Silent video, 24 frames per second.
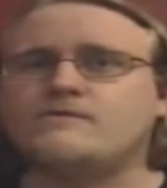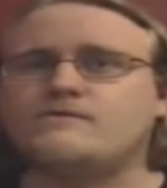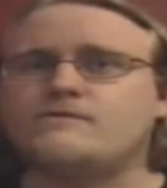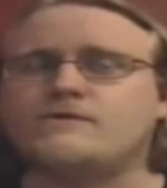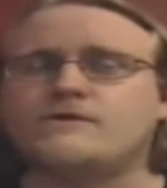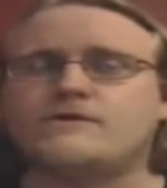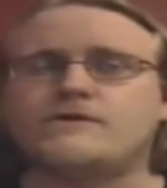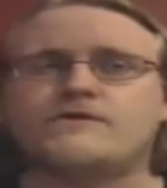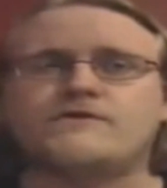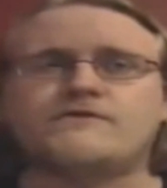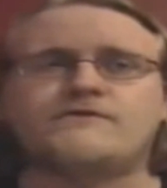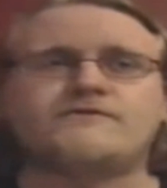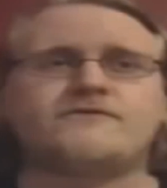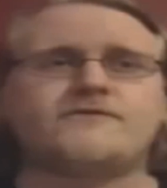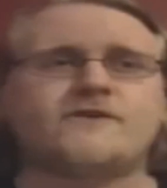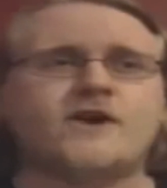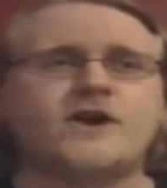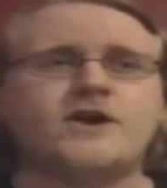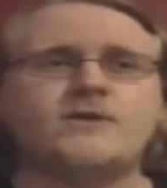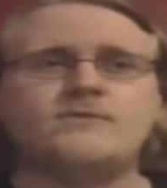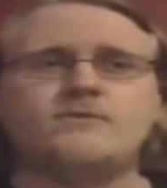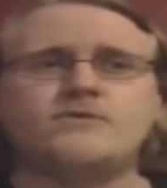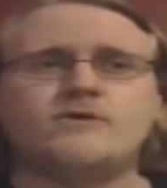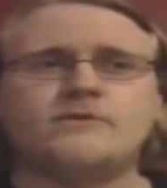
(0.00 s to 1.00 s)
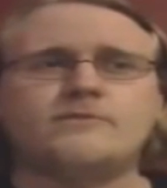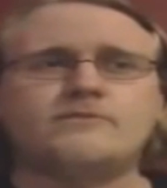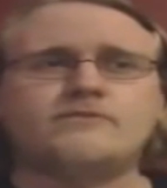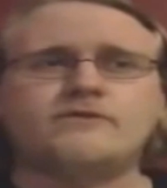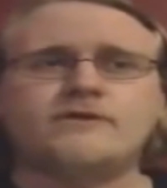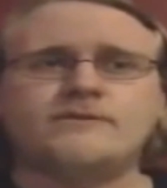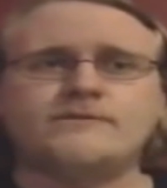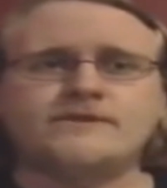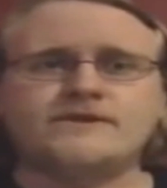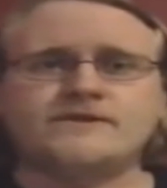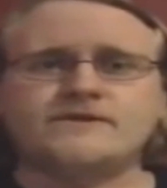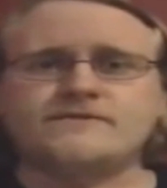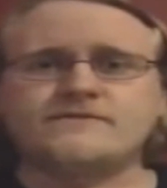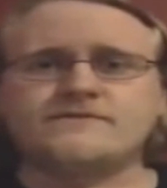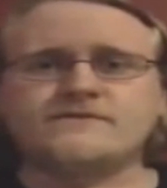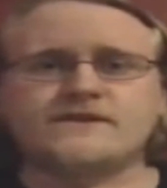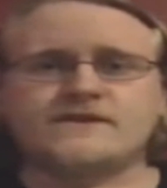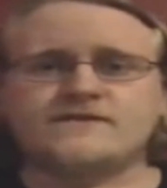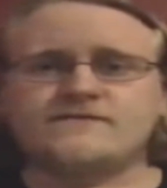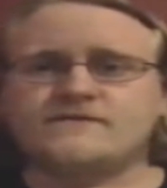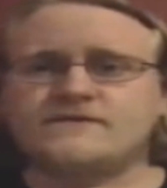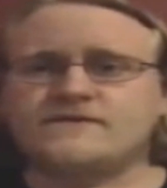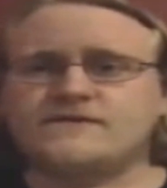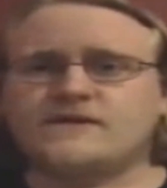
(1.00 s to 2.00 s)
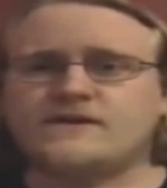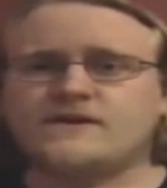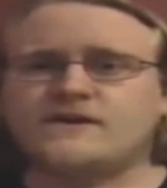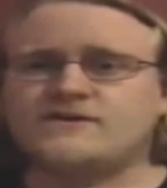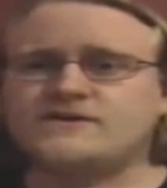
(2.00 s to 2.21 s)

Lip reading: were far more primitive even